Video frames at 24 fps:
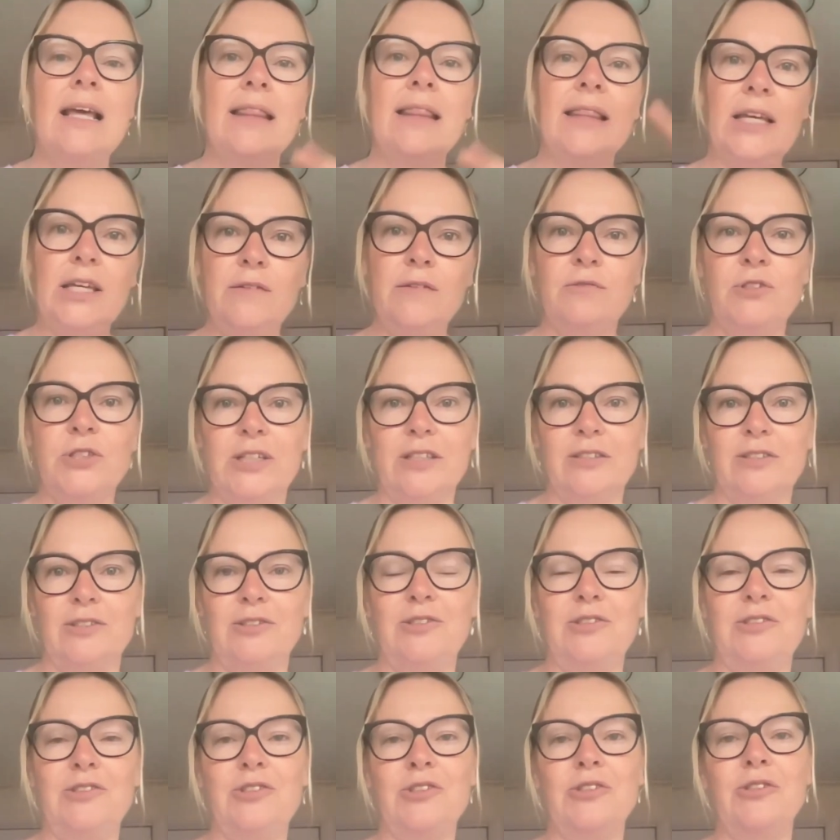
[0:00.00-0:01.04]
that you've
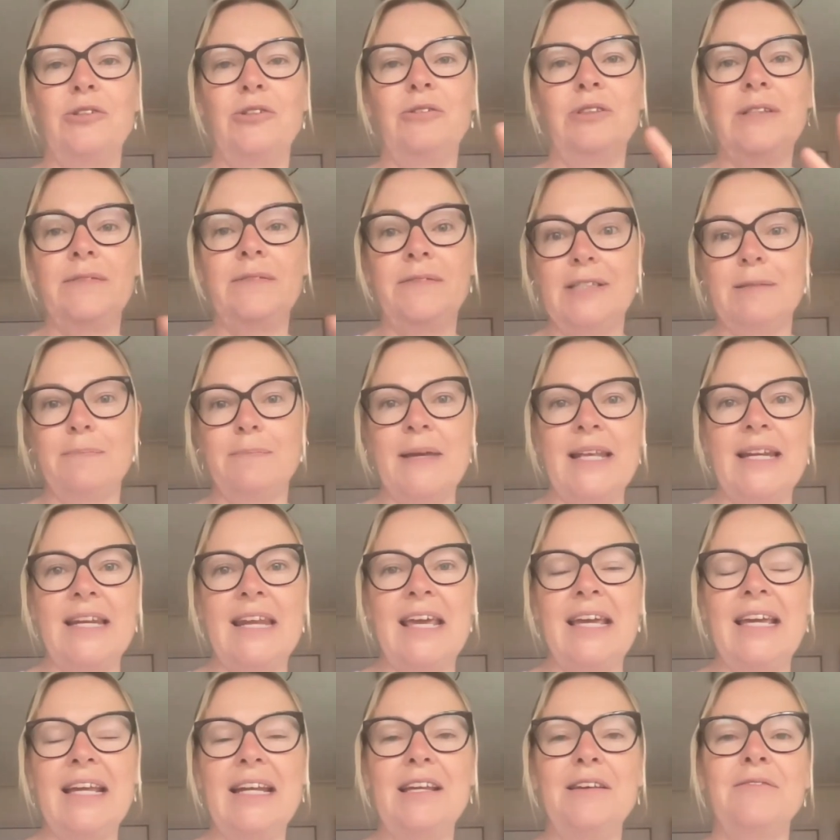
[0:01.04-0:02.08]
just journaled, if it's been
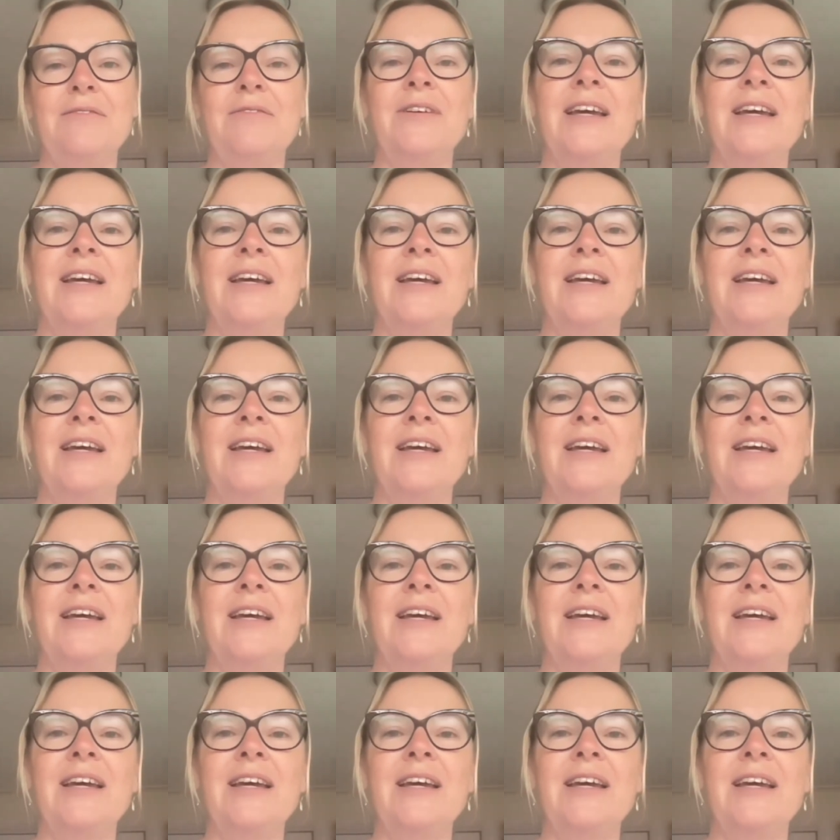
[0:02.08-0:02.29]
negative,